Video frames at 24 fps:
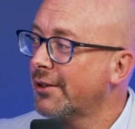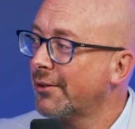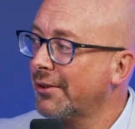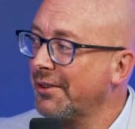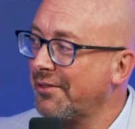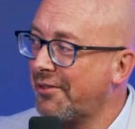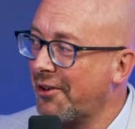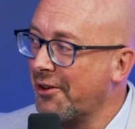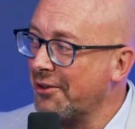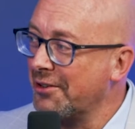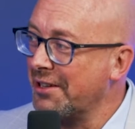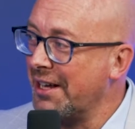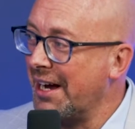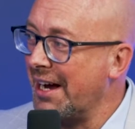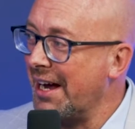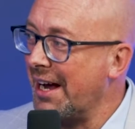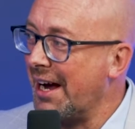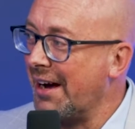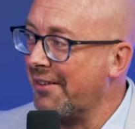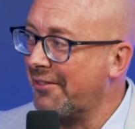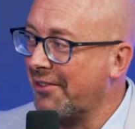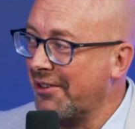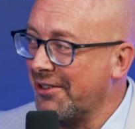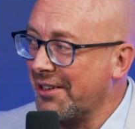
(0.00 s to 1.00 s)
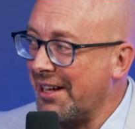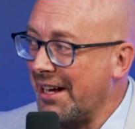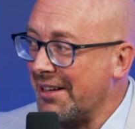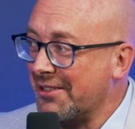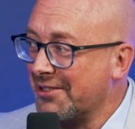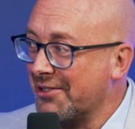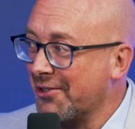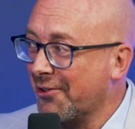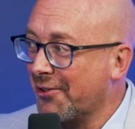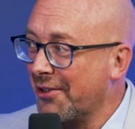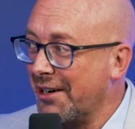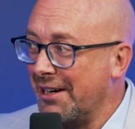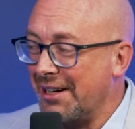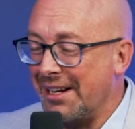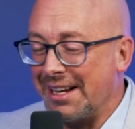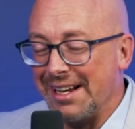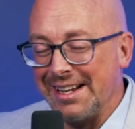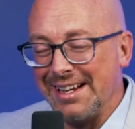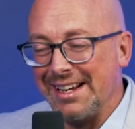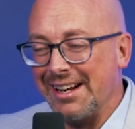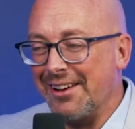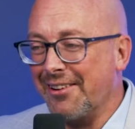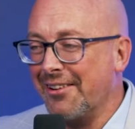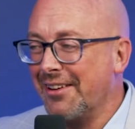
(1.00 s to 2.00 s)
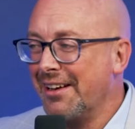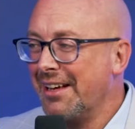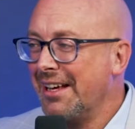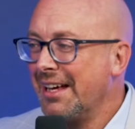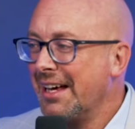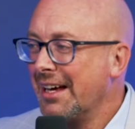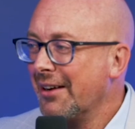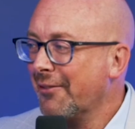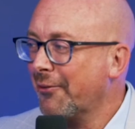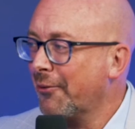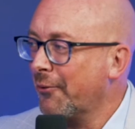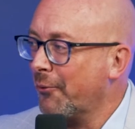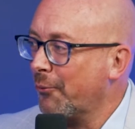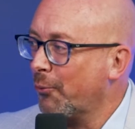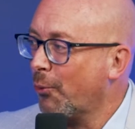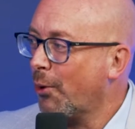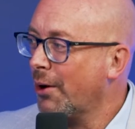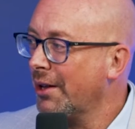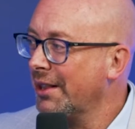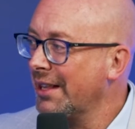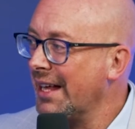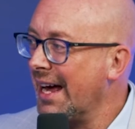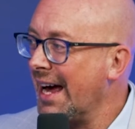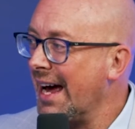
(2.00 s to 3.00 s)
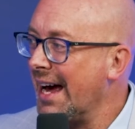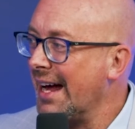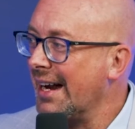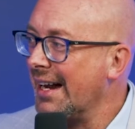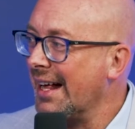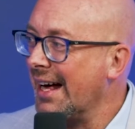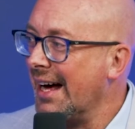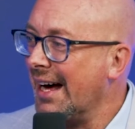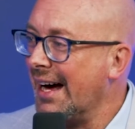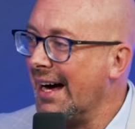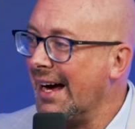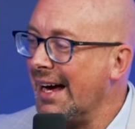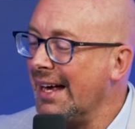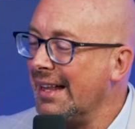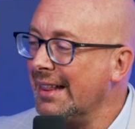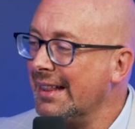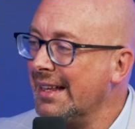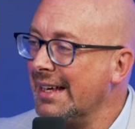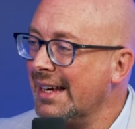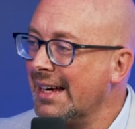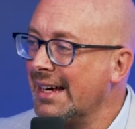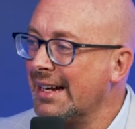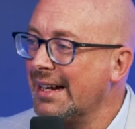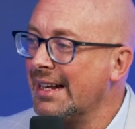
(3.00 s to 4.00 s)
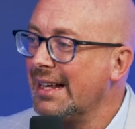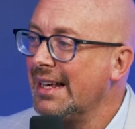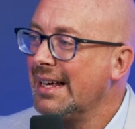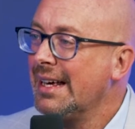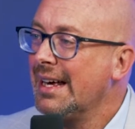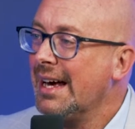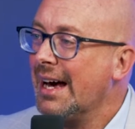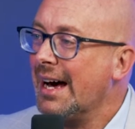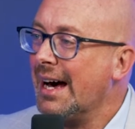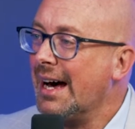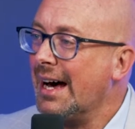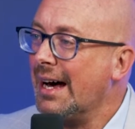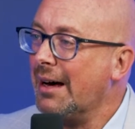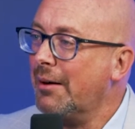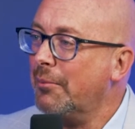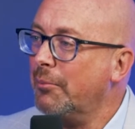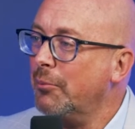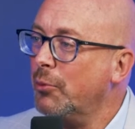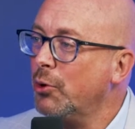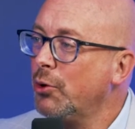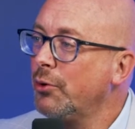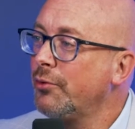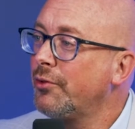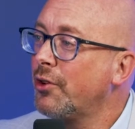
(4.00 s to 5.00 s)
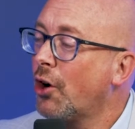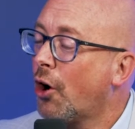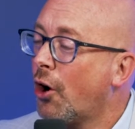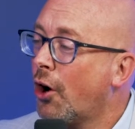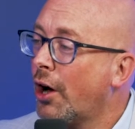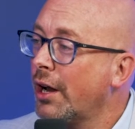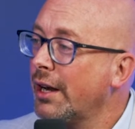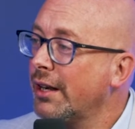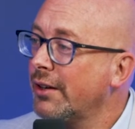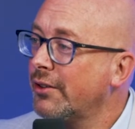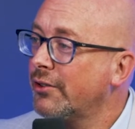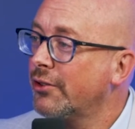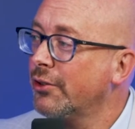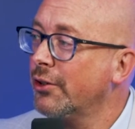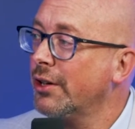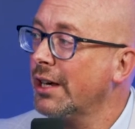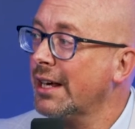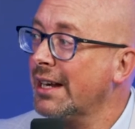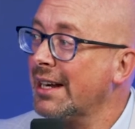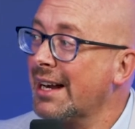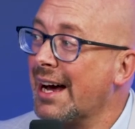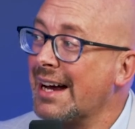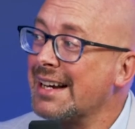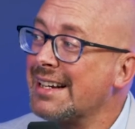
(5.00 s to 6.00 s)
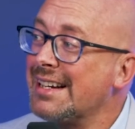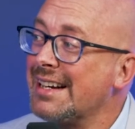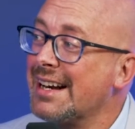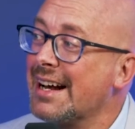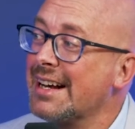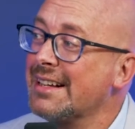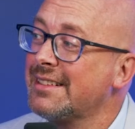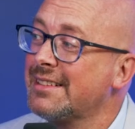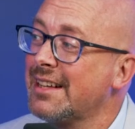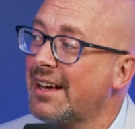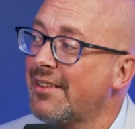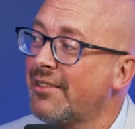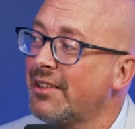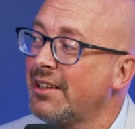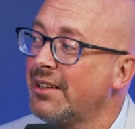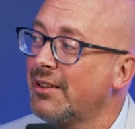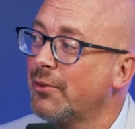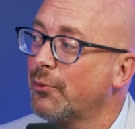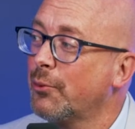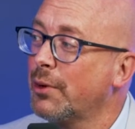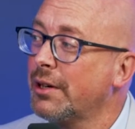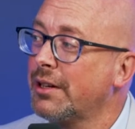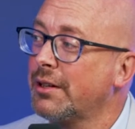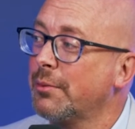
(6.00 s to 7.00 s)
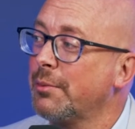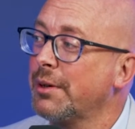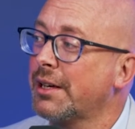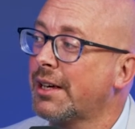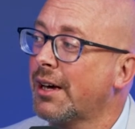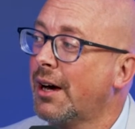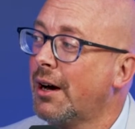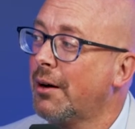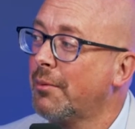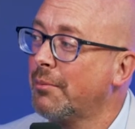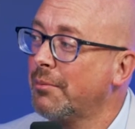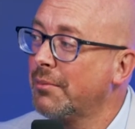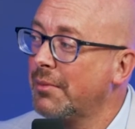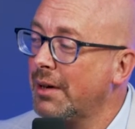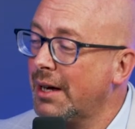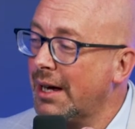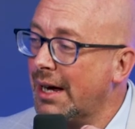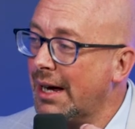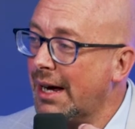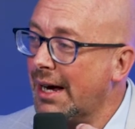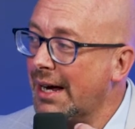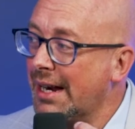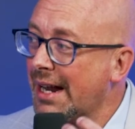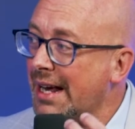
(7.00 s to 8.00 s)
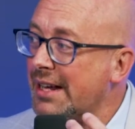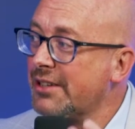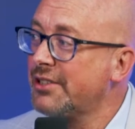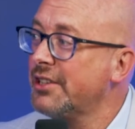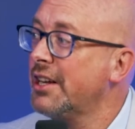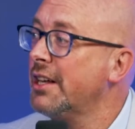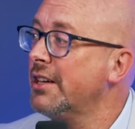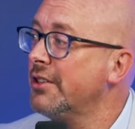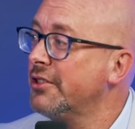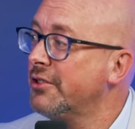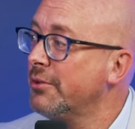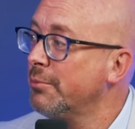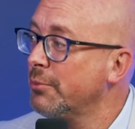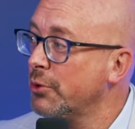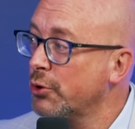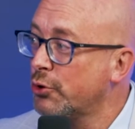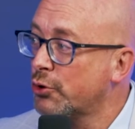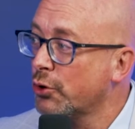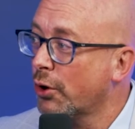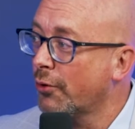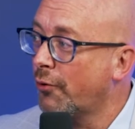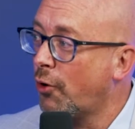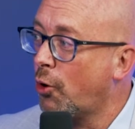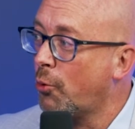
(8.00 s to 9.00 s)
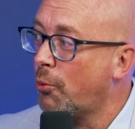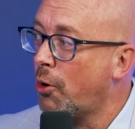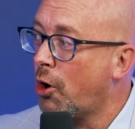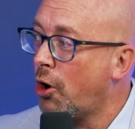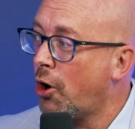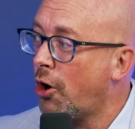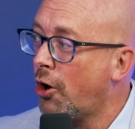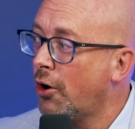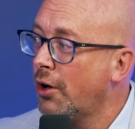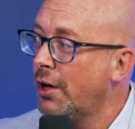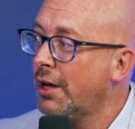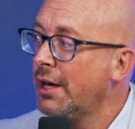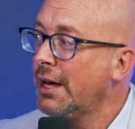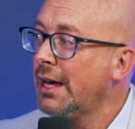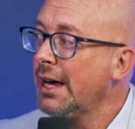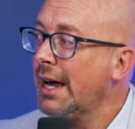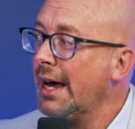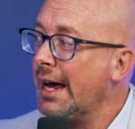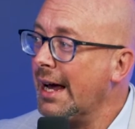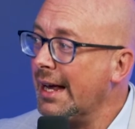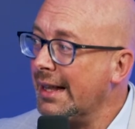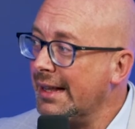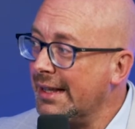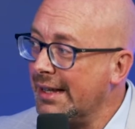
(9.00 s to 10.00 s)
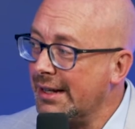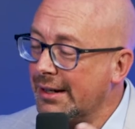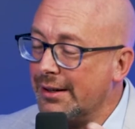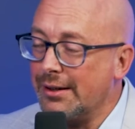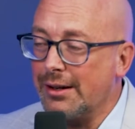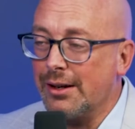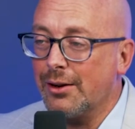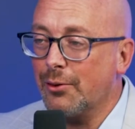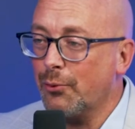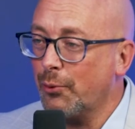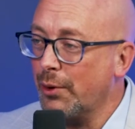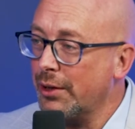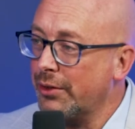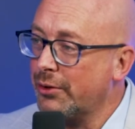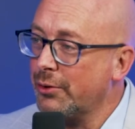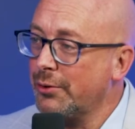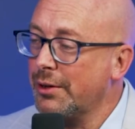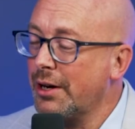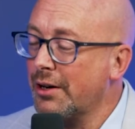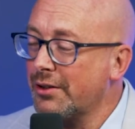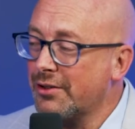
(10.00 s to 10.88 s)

We've heard that. I've heard that story, won that. And then moved on to, in 1997, went to become an agent at Mutual of Omaha, and then went through there.